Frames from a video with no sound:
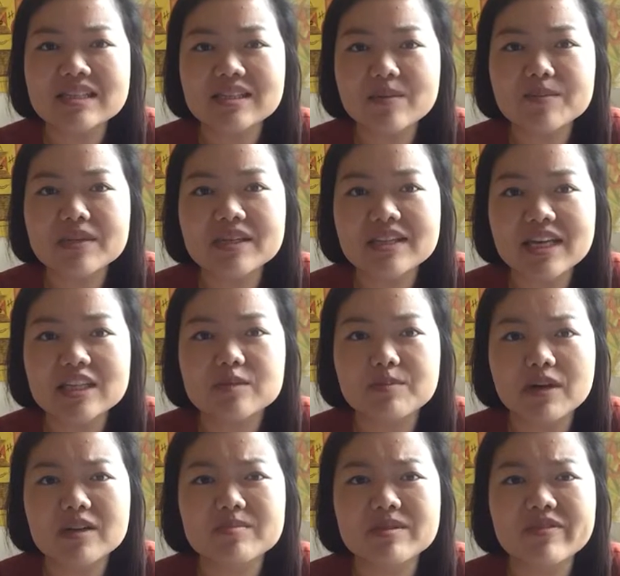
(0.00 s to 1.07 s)
something that's
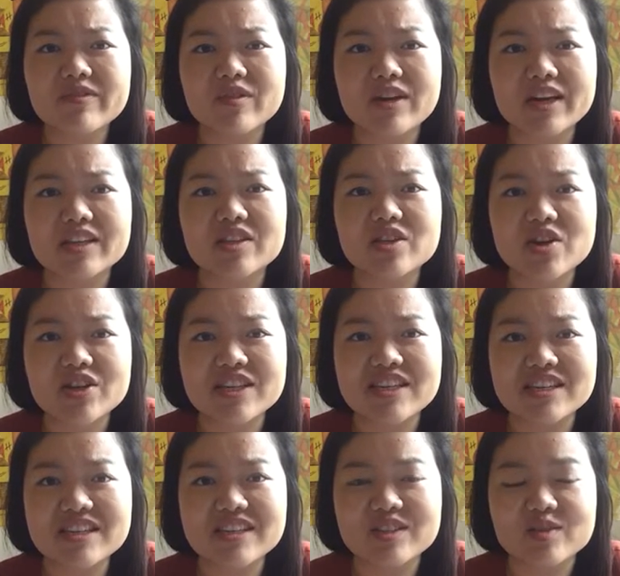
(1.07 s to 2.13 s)
bugged me for like 30
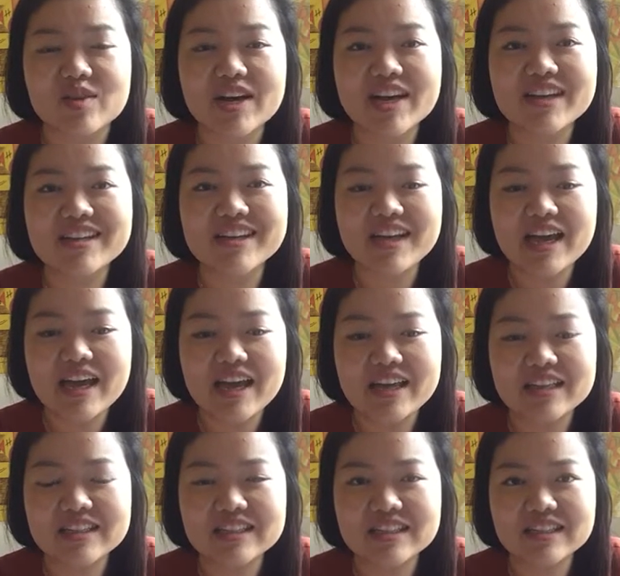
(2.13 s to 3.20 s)
years, right?
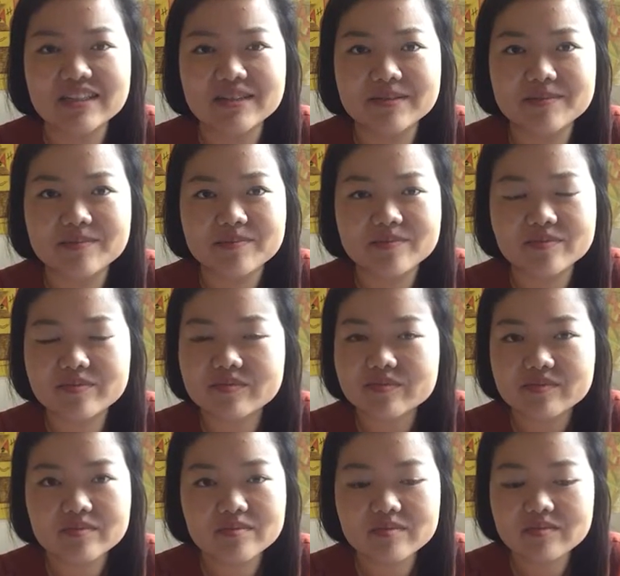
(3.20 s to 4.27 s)
And
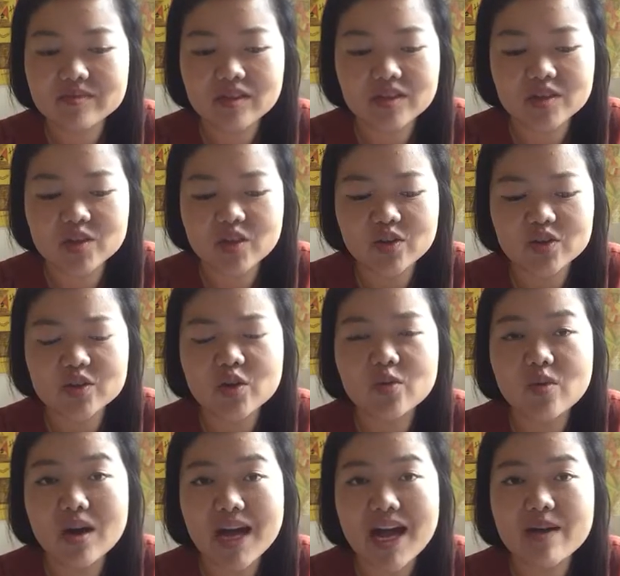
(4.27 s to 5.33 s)
so
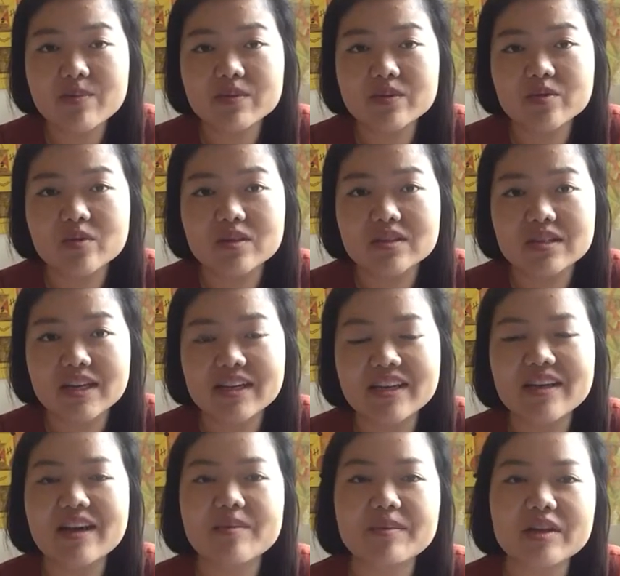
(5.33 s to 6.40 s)
what happened was like,
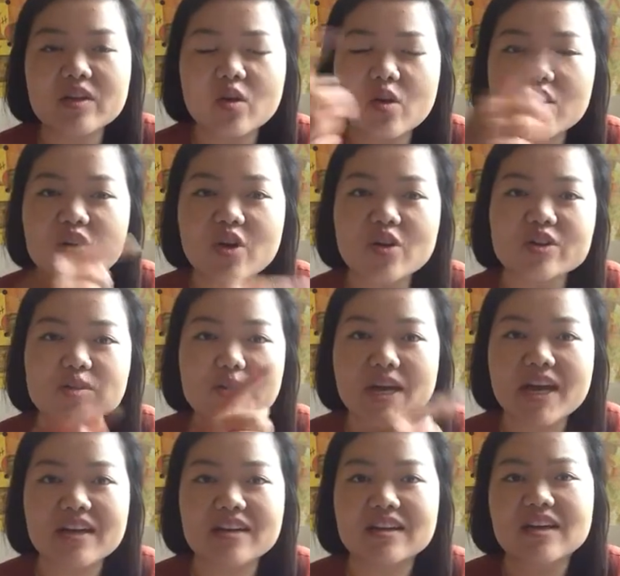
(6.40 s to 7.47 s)
yeah, I mean, it all goes
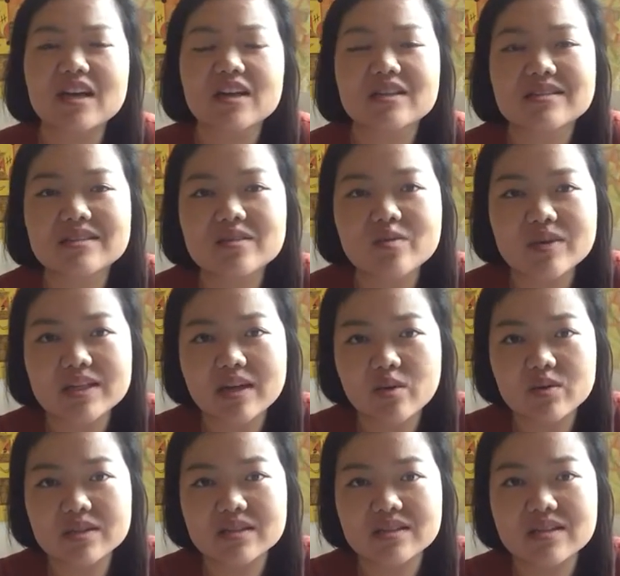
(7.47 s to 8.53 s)
back to when I
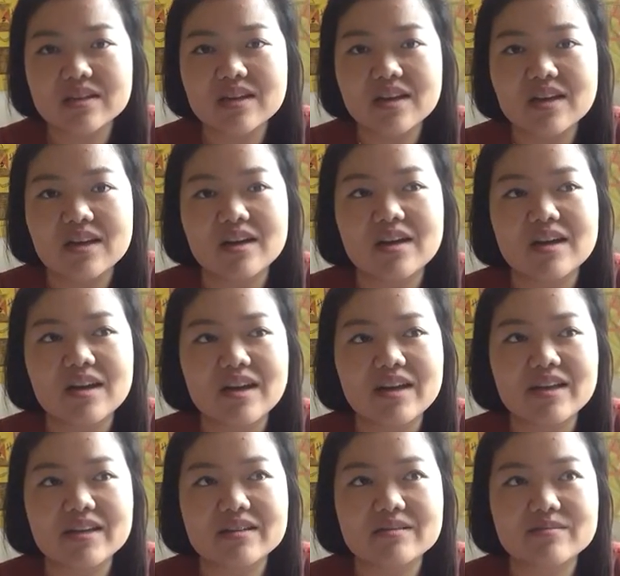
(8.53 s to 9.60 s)
was
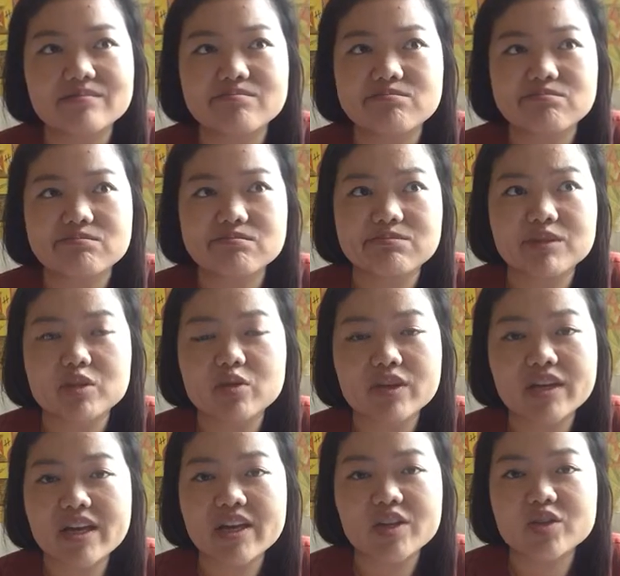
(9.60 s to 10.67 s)
like
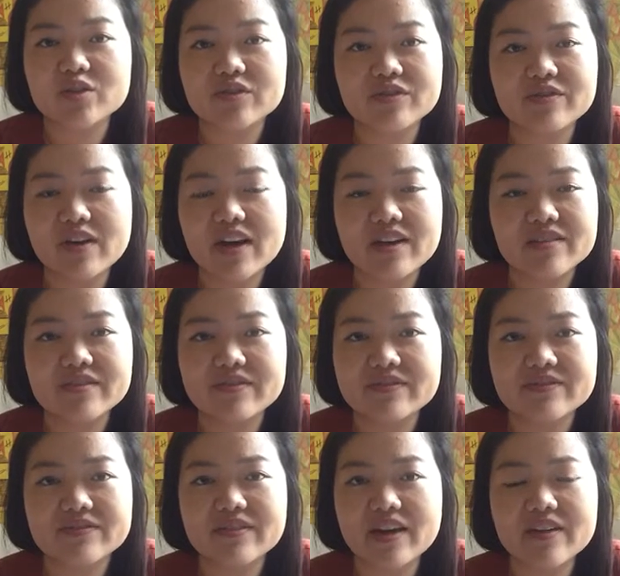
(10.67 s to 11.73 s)
between age of 5
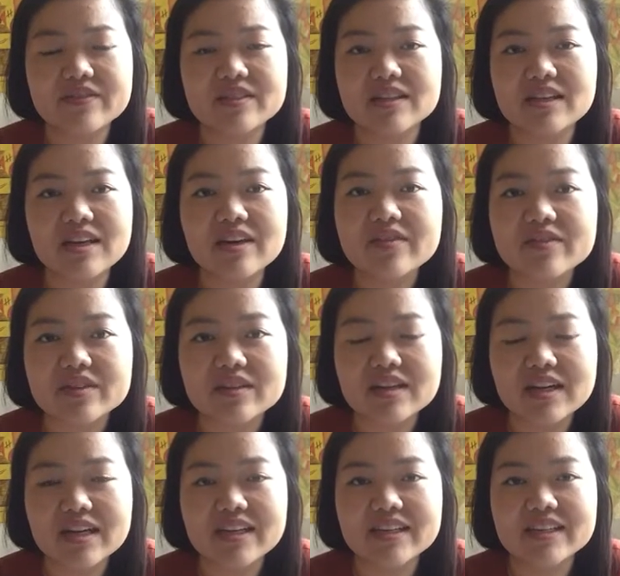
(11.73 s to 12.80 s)
to 11.
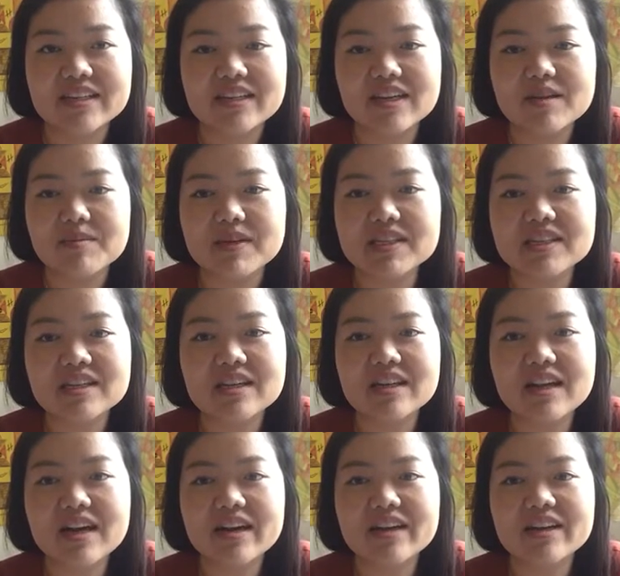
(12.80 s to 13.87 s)
Like basically,
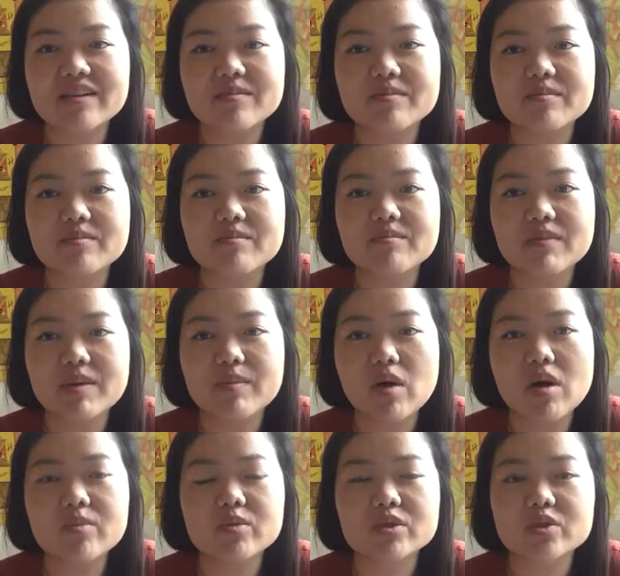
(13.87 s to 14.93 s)
like my
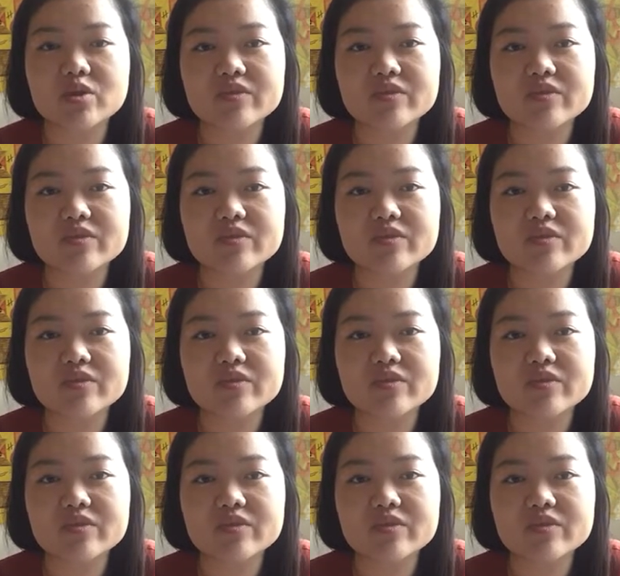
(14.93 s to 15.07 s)
mom was